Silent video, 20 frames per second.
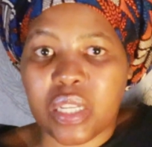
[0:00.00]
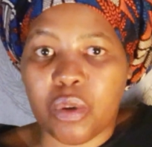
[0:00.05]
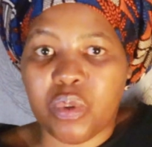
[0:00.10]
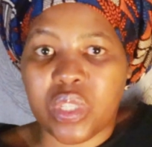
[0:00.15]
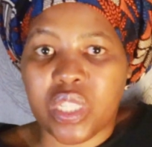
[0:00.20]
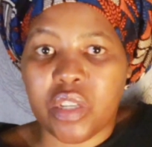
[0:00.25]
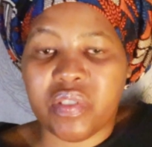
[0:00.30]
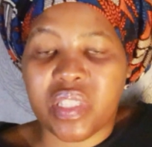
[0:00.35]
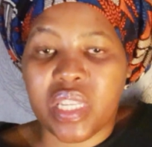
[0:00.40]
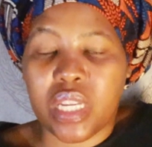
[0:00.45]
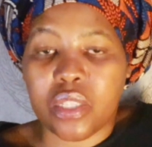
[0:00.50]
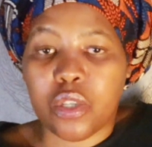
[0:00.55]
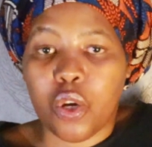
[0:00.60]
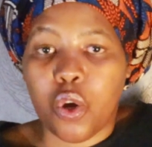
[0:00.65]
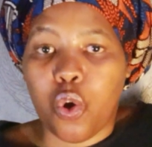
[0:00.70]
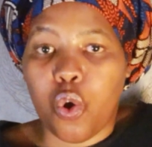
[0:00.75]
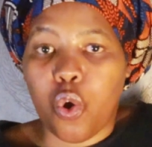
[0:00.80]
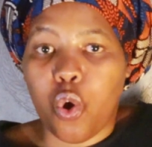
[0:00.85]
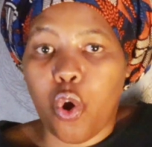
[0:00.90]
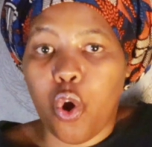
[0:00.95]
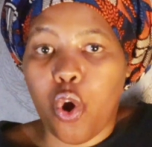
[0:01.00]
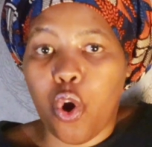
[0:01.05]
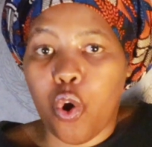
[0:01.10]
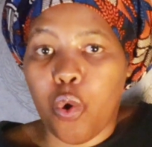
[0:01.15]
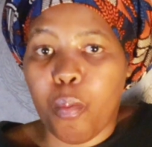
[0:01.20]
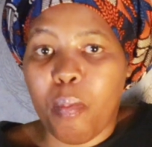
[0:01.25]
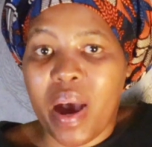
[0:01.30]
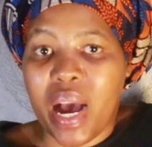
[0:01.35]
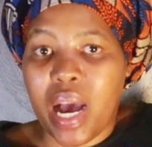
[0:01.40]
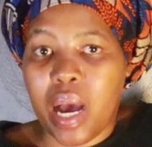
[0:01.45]
I would have said
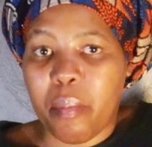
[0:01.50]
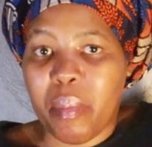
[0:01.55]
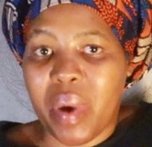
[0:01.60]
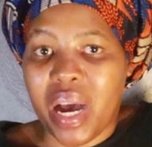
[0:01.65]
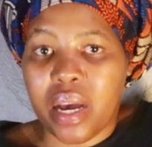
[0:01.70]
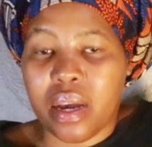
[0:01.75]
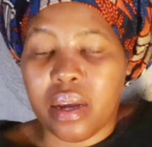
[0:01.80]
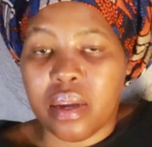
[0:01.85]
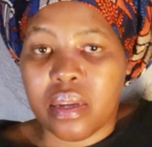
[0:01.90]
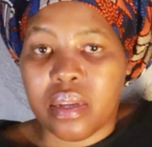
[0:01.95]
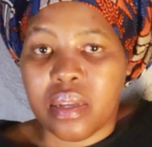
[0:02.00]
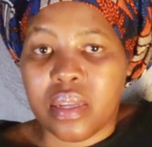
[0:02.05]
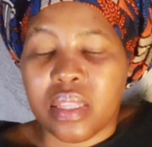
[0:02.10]
oh baba.